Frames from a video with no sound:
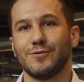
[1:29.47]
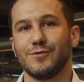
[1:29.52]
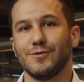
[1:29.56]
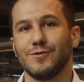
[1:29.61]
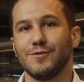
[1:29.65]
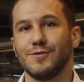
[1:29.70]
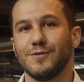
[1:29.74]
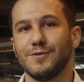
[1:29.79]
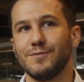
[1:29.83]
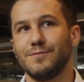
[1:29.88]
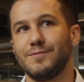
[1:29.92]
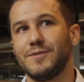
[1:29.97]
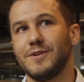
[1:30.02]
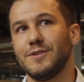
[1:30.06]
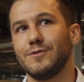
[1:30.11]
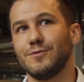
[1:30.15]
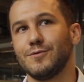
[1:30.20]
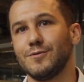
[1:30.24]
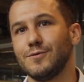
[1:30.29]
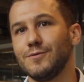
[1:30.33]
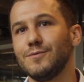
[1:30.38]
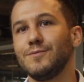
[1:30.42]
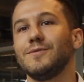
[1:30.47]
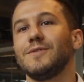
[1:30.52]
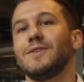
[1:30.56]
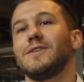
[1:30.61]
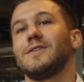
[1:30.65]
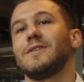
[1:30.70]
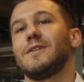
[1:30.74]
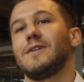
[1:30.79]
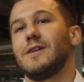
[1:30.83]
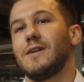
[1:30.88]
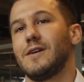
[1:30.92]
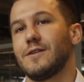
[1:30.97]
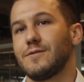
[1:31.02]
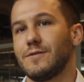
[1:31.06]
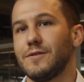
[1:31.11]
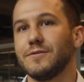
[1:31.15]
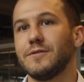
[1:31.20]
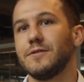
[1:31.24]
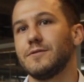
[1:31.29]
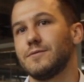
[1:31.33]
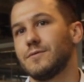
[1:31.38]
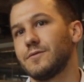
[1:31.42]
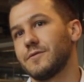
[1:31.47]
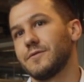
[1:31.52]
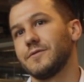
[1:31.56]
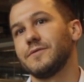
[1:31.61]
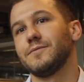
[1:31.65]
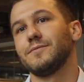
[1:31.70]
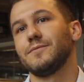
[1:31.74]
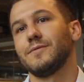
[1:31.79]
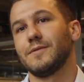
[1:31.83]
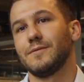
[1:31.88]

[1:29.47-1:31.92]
to be known around the world,